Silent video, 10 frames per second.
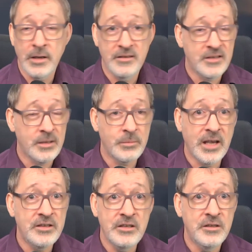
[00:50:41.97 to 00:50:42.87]
In some
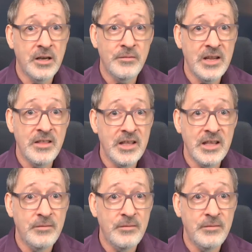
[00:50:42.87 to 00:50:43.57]
cases, you don't even need